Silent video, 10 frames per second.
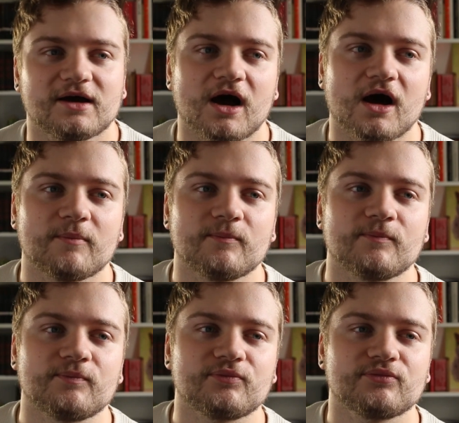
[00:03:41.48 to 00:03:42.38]

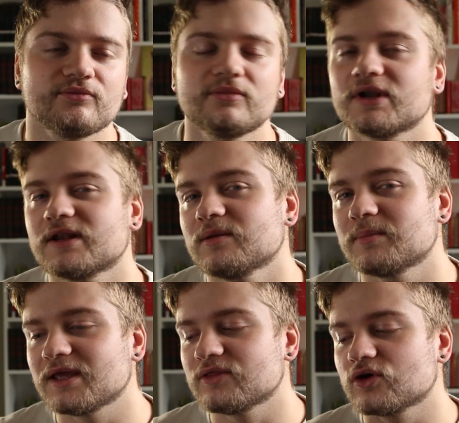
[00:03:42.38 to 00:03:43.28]
but it'll
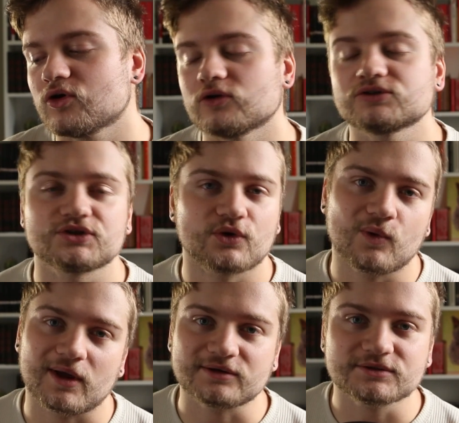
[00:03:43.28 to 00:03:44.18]
be the
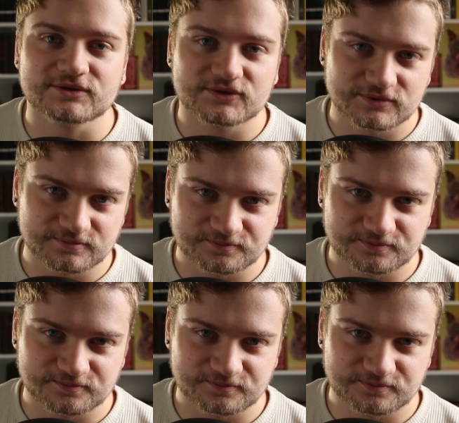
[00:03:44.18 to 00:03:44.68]
consequence.